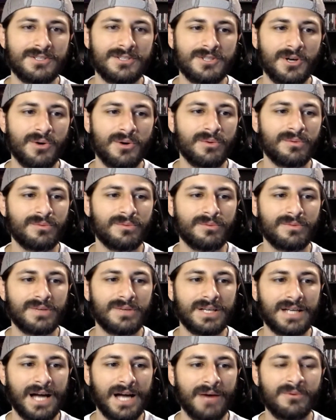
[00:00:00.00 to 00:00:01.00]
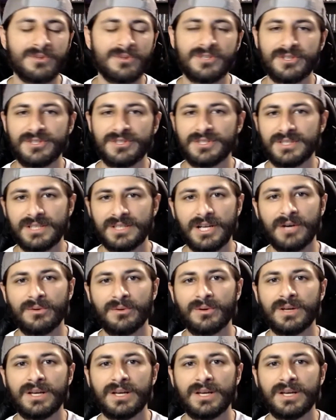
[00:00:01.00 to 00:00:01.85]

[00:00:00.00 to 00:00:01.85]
So I would just, you know,